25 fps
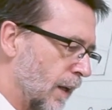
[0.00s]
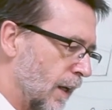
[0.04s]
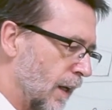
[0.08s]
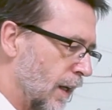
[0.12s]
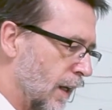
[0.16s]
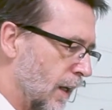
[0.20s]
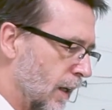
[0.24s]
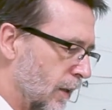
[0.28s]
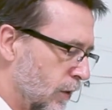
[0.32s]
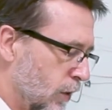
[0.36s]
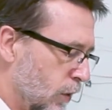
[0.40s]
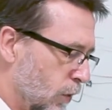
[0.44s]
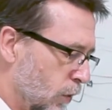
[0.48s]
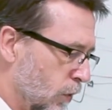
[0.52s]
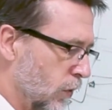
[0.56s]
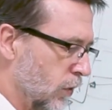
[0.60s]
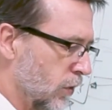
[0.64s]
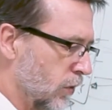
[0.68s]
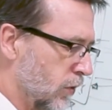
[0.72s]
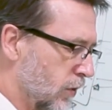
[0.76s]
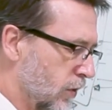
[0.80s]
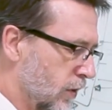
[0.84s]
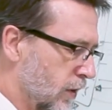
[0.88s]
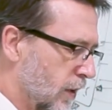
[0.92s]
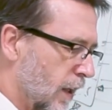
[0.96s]

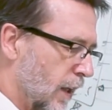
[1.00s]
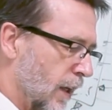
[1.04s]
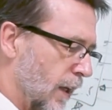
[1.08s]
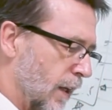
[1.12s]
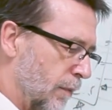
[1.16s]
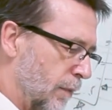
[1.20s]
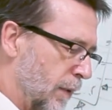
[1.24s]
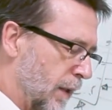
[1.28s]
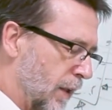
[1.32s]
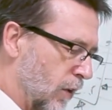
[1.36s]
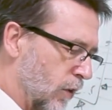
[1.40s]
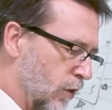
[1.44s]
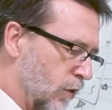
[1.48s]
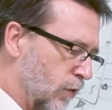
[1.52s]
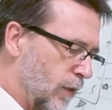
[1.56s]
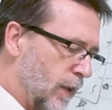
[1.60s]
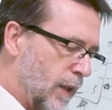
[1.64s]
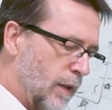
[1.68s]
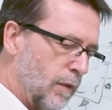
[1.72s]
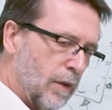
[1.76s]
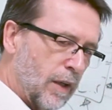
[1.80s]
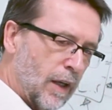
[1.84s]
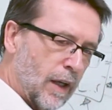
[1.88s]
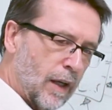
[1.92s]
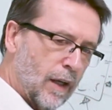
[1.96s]
used, because
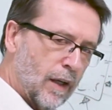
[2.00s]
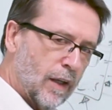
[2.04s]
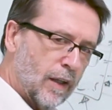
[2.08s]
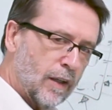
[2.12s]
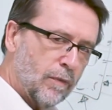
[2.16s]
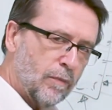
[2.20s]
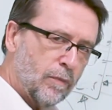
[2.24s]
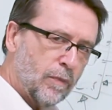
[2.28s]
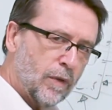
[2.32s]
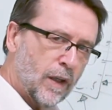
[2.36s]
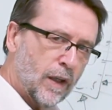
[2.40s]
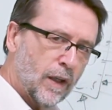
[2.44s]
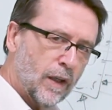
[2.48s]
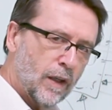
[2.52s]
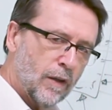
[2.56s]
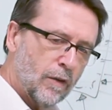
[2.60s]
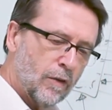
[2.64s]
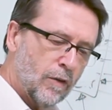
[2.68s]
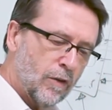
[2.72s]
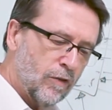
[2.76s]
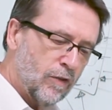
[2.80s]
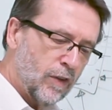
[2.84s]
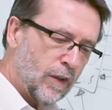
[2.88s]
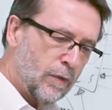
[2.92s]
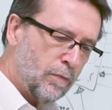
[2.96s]

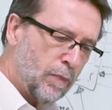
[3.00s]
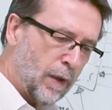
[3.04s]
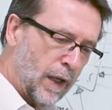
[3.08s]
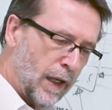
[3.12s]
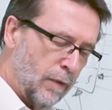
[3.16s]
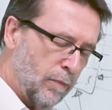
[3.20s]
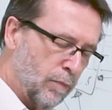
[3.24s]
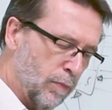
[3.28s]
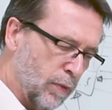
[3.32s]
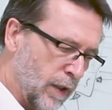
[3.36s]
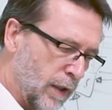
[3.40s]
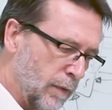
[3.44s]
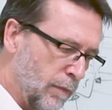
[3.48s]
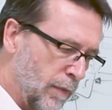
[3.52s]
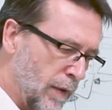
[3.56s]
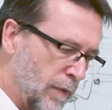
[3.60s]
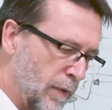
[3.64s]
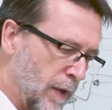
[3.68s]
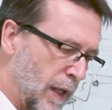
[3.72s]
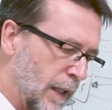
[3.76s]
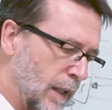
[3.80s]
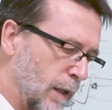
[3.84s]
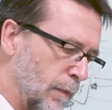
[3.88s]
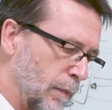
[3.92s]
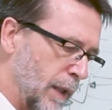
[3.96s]
we pay premium
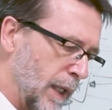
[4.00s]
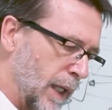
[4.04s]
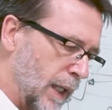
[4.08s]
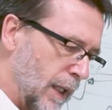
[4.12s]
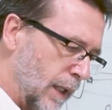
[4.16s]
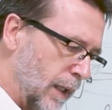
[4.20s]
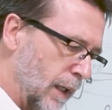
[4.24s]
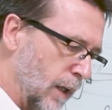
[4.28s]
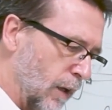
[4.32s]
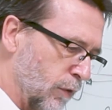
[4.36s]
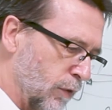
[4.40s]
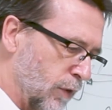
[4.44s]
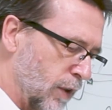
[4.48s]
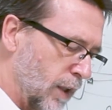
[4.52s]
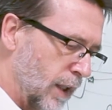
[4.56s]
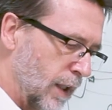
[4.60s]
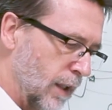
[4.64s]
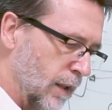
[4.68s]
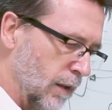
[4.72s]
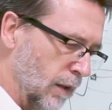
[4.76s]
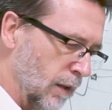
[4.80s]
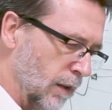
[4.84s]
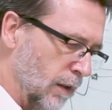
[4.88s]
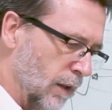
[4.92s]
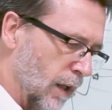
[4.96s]
at the beginning of the
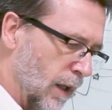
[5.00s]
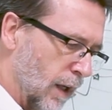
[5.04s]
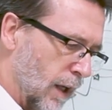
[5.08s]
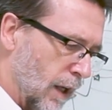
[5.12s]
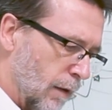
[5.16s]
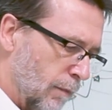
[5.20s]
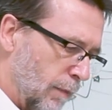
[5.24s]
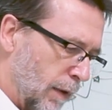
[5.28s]
year,